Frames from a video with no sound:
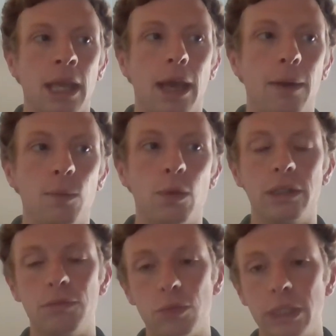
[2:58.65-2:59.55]
And
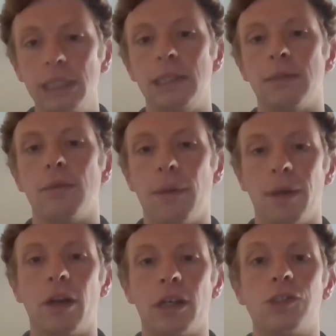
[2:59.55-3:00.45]
we read
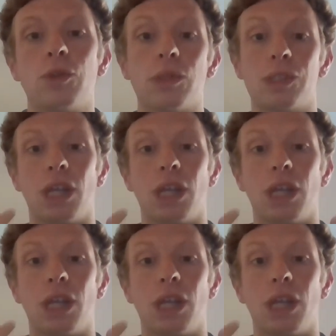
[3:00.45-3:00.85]
American sources